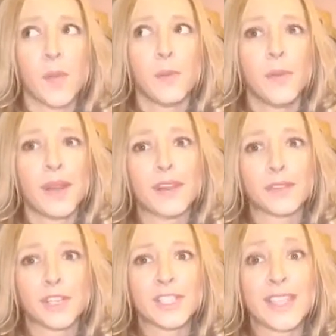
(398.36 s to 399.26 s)
But
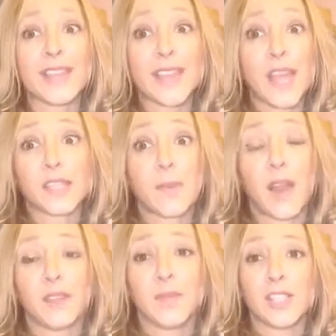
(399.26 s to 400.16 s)
I've learned that's
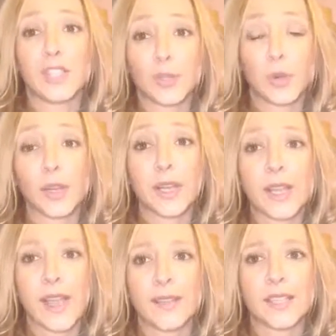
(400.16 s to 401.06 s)
part of my
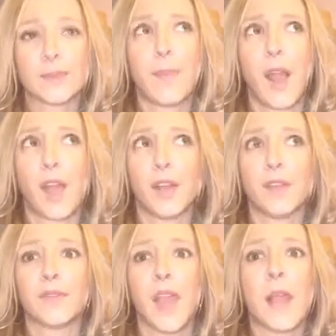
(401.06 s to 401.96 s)
story, and that's part
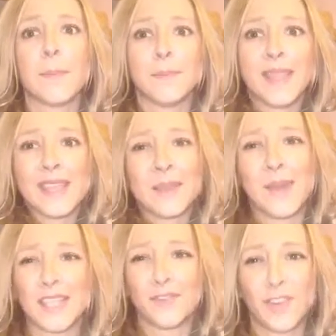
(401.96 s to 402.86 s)
of being the
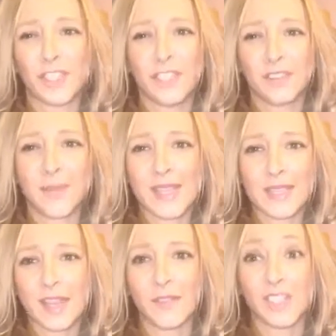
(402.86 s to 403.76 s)
best version of
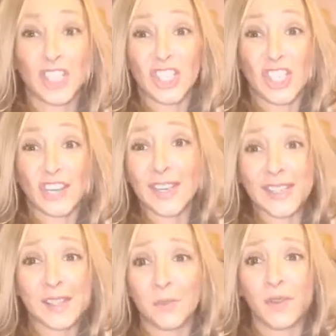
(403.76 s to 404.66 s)
myself, is
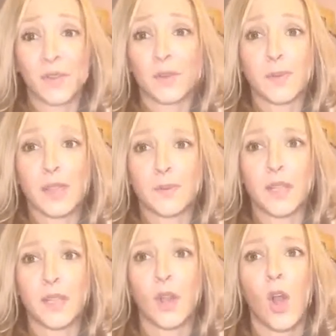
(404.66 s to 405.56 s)
sharing some of it with
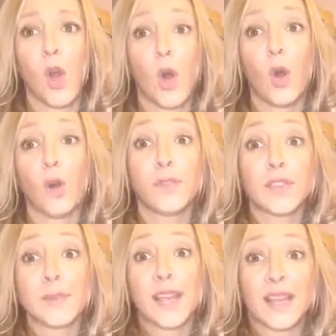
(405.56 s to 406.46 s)
people, and
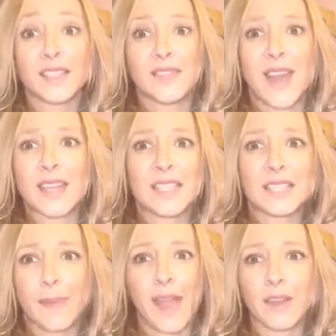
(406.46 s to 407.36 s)
hopefully because of that,
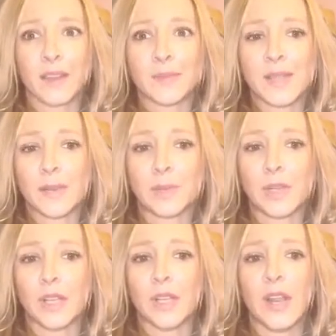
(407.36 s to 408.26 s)
inspiring
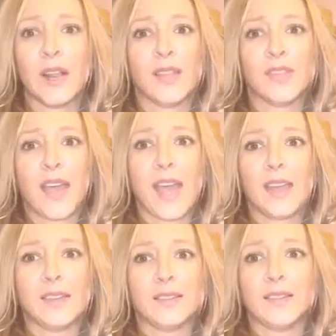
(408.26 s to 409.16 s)
people
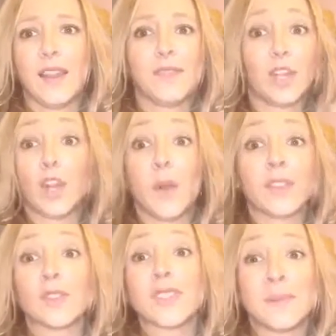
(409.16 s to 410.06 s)
that if they're
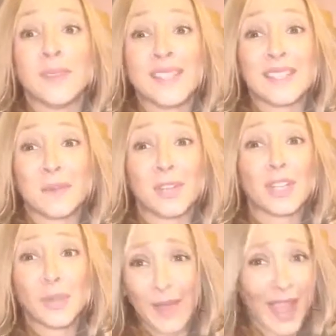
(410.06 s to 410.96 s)
going through something similar,
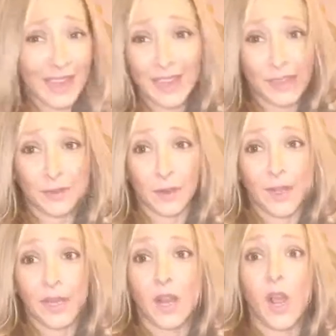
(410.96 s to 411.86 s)
you can get through
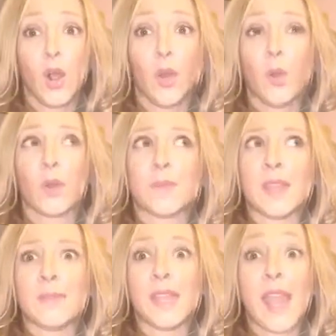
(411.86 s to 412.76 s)
it. Or
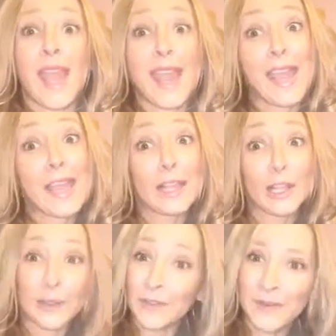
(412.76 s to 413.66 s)
maybe, hey,
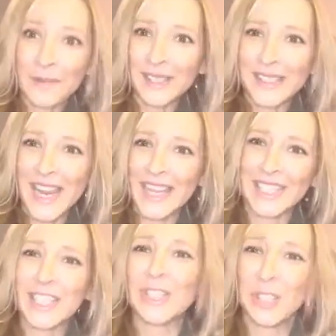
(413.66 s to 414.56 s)
learn from my
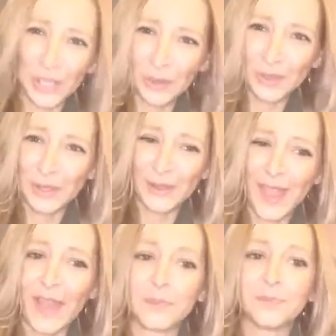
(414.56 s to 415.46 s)
mistakes and don't do
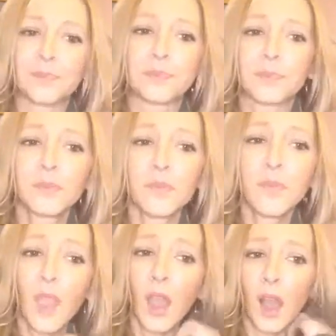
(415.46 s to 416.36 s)
that.
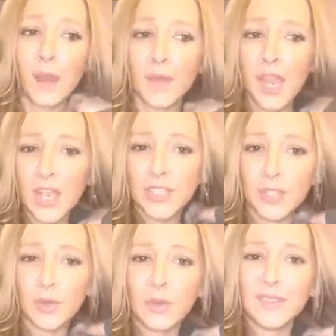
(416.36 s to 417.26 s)

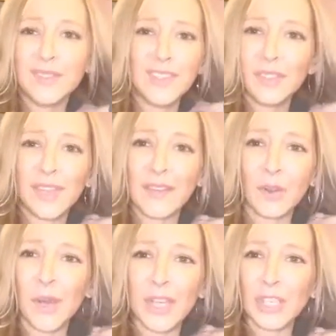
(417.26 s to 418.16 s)
So you never
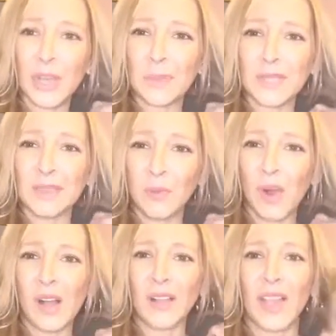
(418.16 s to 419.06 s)
want to show up
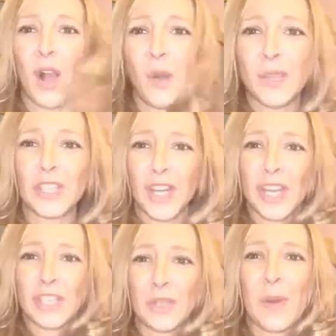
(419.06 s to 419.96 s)
small. Always
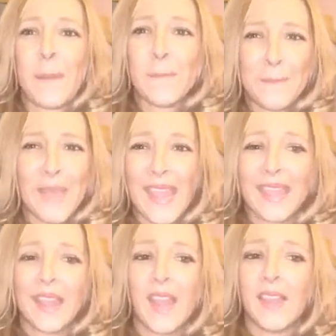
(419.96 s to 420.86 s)
try and show up
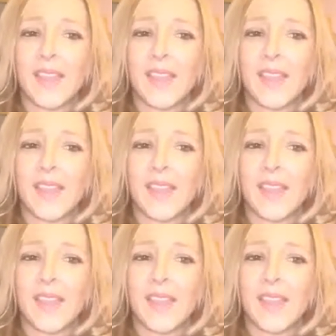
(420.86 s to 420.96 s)
big.